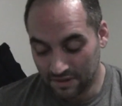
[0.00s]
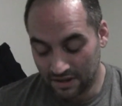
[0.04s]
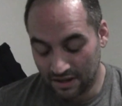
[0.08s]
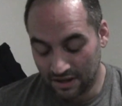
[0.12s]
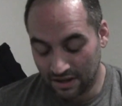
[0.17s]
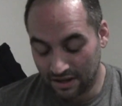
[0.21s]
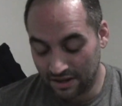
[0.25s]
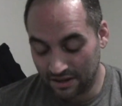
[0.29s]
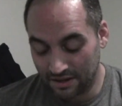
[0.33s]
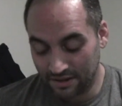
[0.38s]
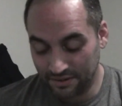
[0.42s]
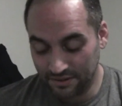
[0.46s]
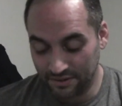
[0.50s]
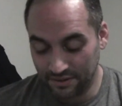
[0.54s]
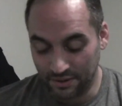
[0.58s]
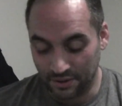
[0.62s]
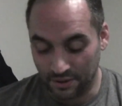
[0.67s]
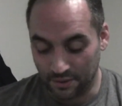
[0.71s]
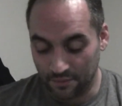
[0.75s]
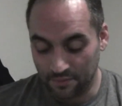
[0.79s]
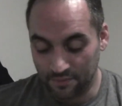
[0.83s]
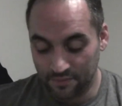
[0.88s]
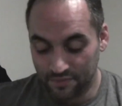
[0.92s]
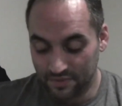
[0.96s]
you
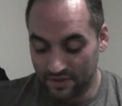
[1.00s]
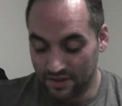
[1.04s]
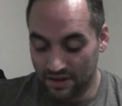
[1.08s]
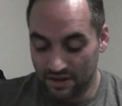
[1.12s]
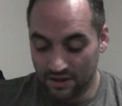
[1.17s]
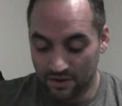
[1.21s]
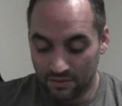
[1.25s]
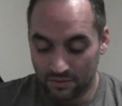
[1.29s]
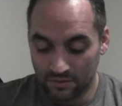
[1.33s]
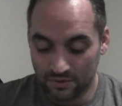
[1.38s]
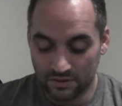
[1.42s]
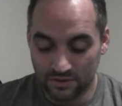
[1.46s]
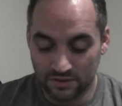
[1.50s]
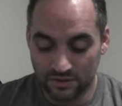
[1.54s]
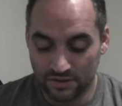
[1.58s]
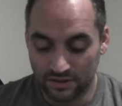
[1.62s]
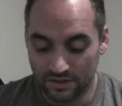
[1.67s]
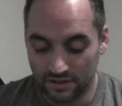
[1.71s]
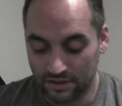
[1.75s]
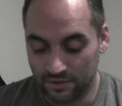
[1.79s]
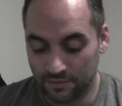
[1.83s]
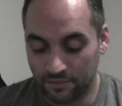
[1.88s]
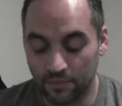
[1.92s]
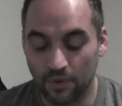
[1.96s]
know,
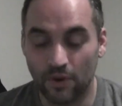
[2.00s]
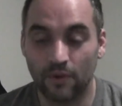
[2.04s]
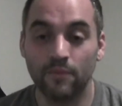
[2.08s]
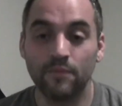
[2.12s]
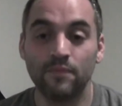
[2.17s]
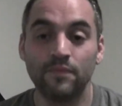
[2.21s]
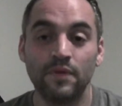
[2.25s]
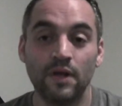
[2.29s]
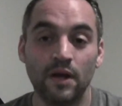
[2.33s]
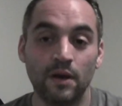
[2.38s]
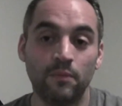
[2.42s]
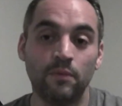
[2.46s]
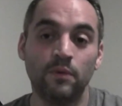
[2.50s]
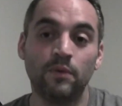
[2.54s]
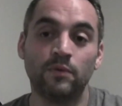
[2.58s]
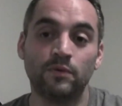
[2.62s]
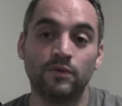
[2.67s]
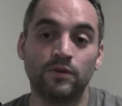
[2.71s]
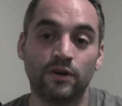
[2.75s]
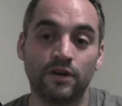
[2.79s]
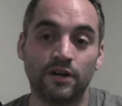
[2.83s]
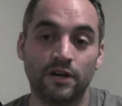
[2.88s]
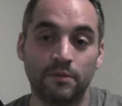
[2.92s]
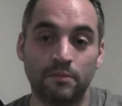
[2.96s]
and we
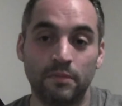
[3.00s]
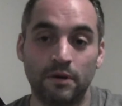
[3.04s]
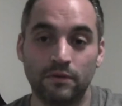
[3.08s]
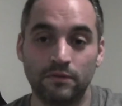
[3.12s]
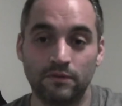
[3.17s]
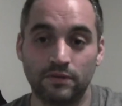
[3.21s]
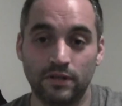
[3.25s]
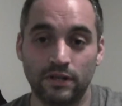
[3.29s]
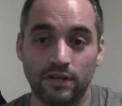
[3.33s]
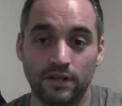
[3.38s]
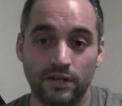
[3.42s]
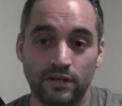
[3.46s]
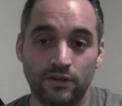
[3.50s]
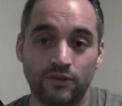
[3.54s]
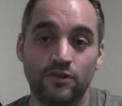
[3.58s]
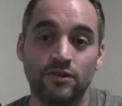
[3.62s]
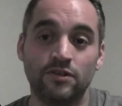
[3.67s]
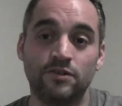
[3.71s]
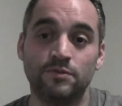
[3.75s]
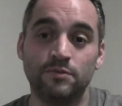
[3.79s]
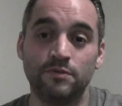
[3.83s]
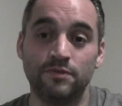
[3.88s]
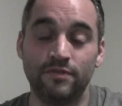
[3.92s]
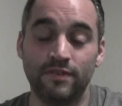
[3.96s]
were talking about
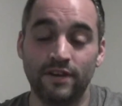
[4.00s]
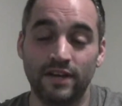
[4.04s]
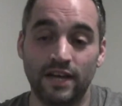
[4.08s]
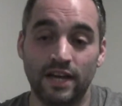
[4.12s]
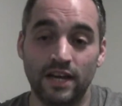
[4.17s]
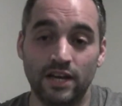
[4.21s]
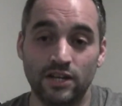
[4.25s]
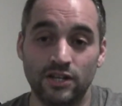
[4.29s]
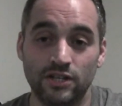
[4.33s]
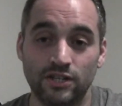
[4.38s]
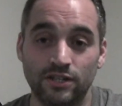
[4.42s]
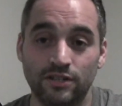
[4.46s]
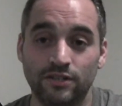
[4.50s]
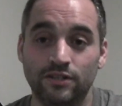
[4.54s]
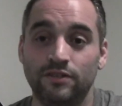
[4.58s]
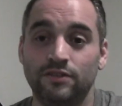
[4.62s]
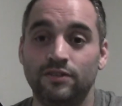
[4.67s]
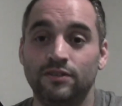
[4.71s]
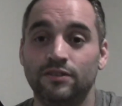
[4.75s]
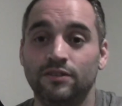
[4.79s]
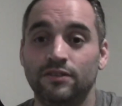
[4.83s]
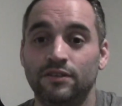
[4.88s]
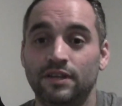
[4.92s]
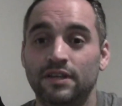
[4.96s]
Christmas Vacation
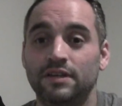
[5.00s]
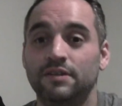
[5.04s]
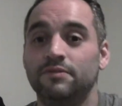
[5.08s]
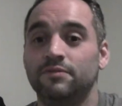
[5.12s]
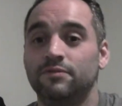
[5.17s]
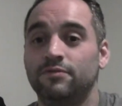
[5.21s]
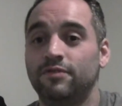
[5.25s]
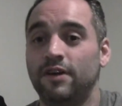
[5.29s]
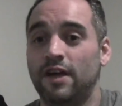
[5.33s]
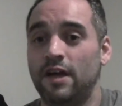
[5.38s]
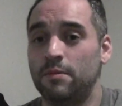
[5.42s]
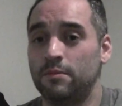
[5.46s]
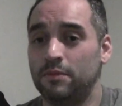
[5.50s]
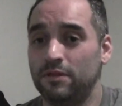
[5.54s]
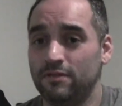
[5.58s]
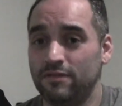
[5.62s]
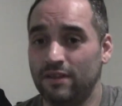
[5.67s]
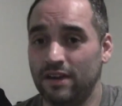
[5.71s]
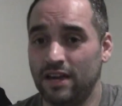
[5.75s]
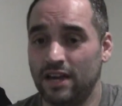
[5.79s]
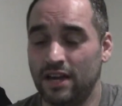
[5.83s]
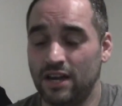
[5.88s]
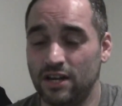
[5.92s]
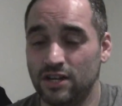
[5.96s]
and Family
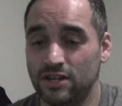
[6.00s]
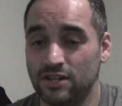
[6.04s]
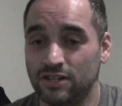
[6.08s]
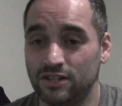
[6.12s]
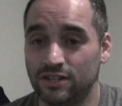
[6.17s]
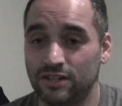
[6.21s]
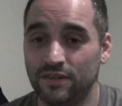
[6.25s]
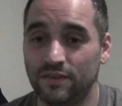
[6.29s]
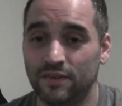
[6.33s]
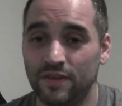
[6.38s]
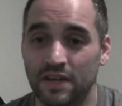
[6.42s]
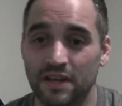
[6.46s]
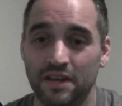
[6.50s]
Vacation,